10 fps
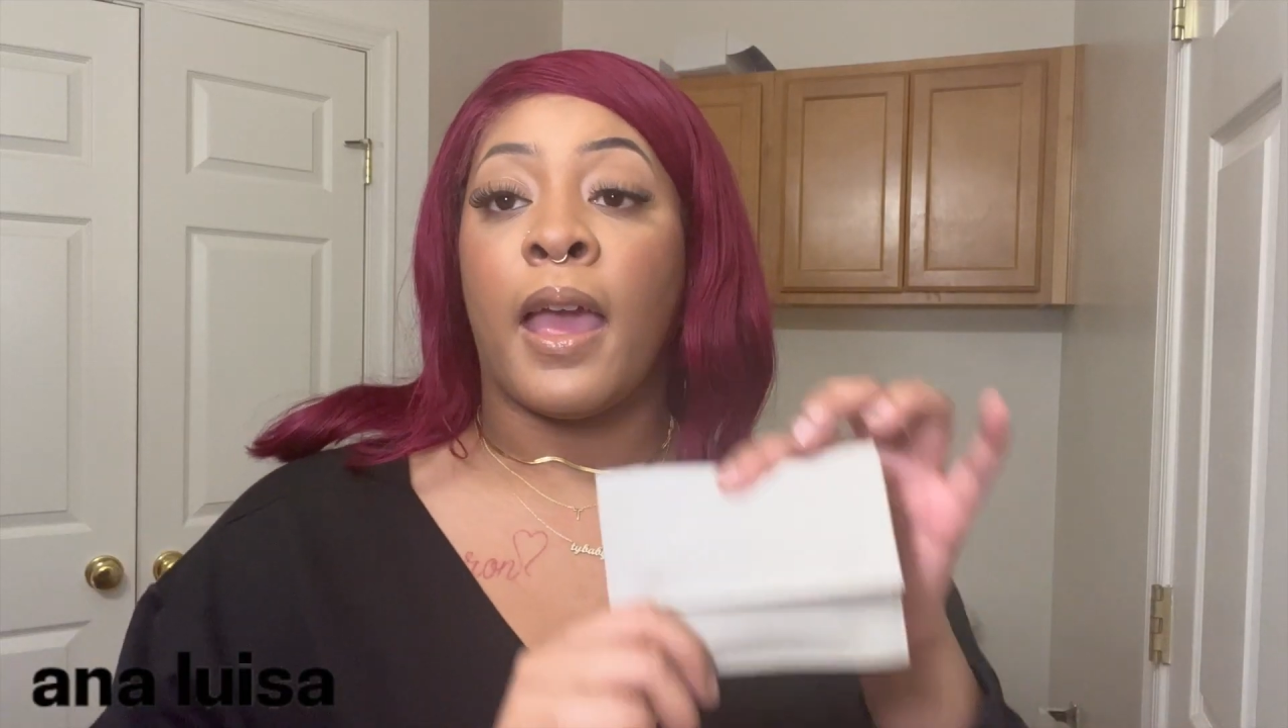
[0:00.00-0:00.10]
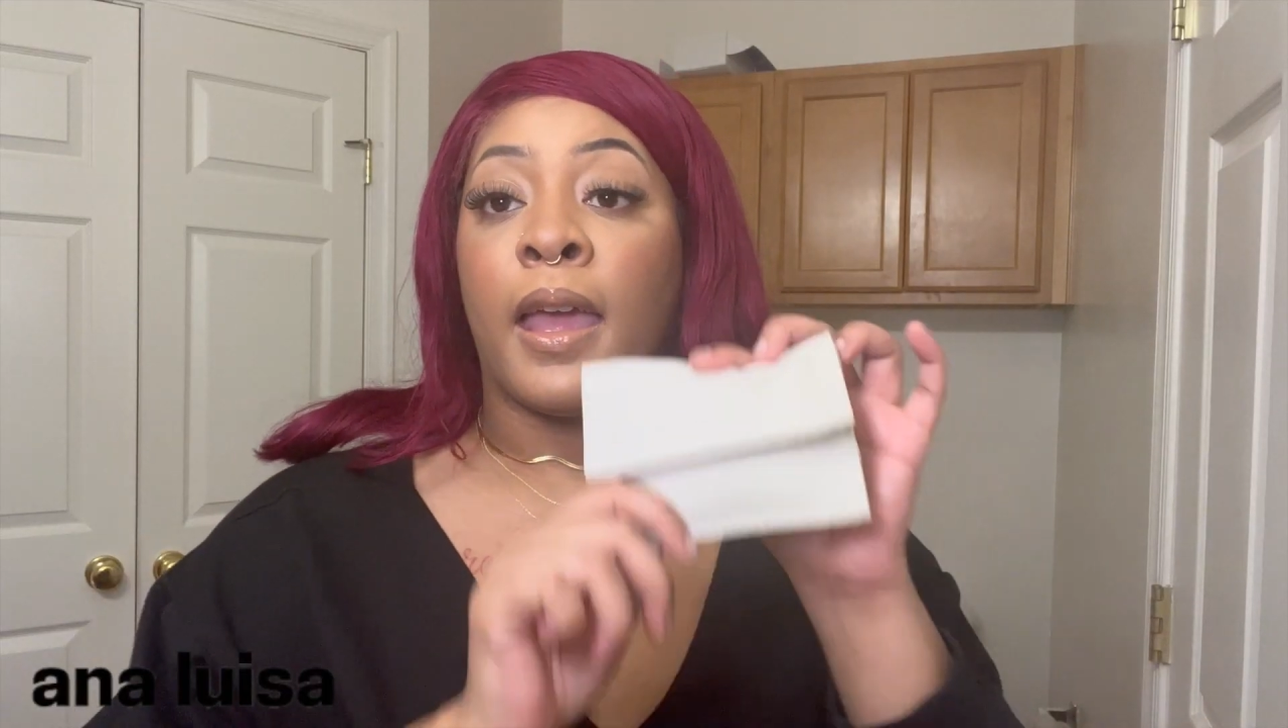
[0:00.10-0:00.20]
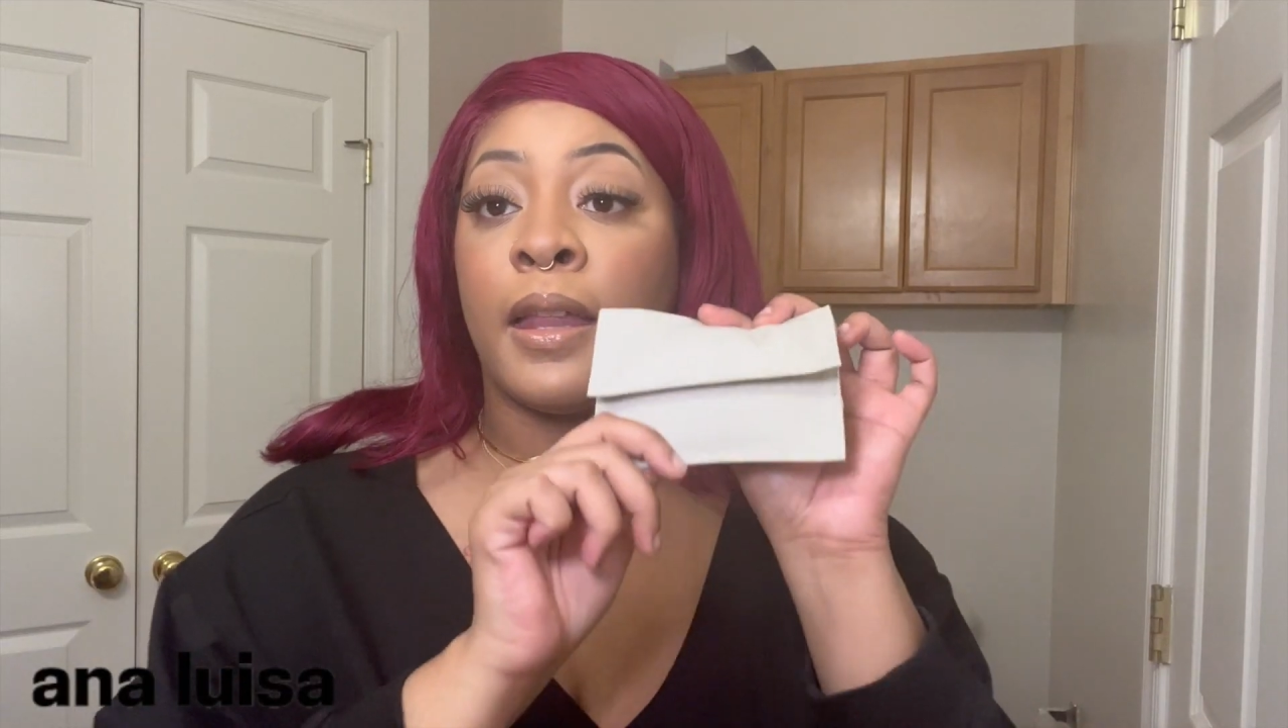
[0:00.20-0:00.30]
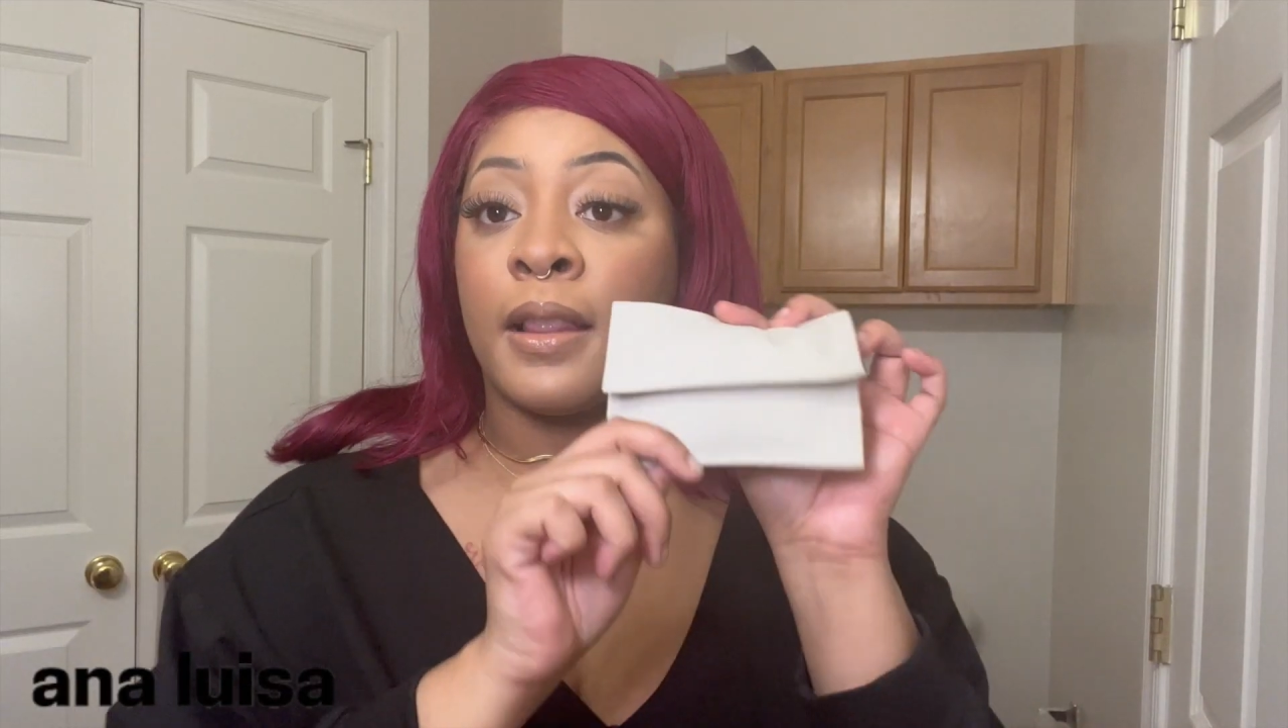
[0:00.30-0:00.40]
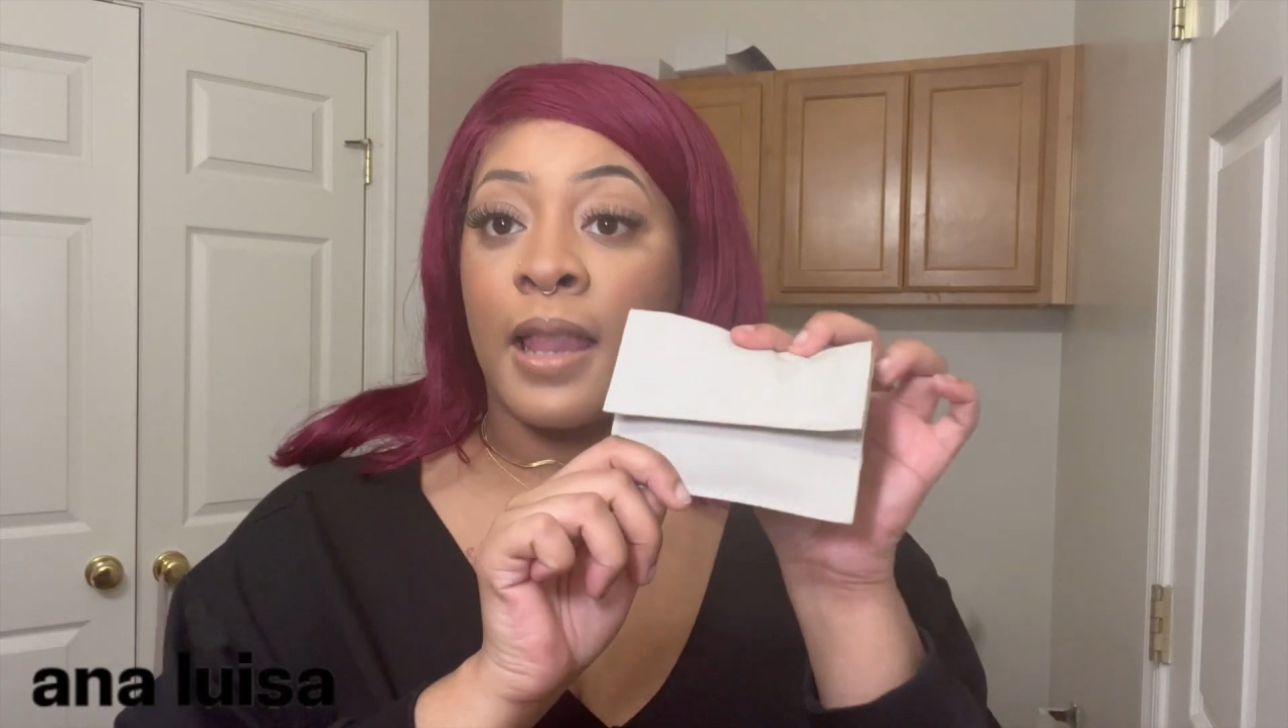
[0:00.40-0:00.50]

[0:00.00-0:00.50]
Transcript: And